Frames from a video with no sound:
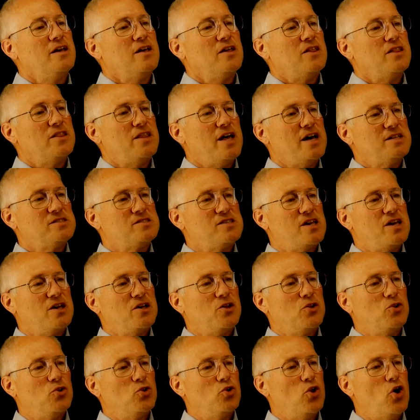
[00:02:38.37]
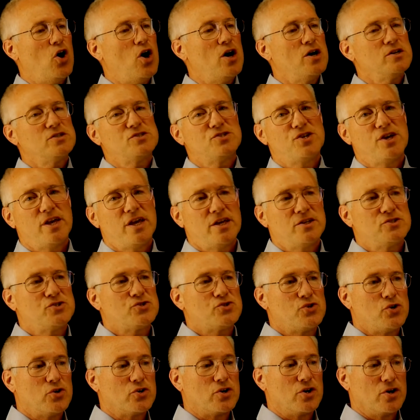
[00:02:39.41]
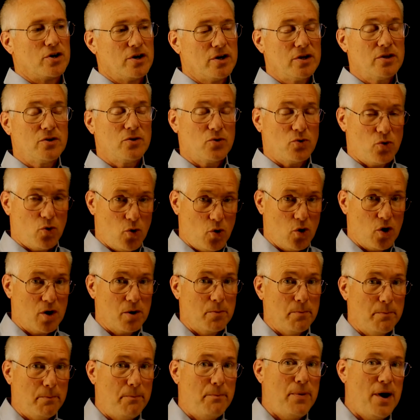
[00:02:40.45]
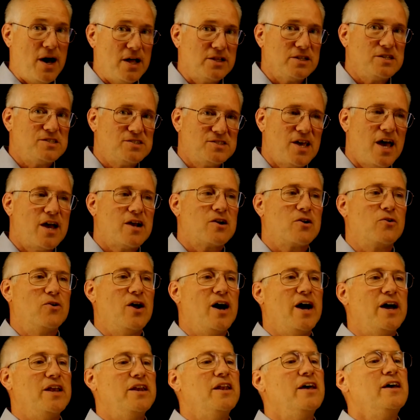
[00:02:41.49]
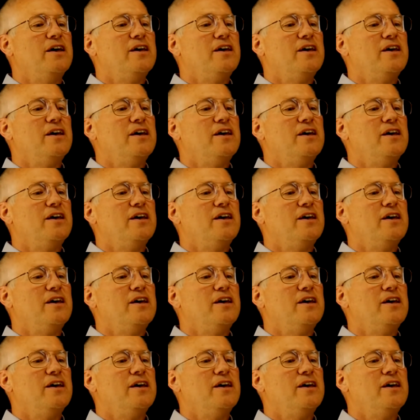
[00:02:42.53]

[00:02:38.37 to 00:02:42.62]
That's a long-chain sugar, or polysaccharide,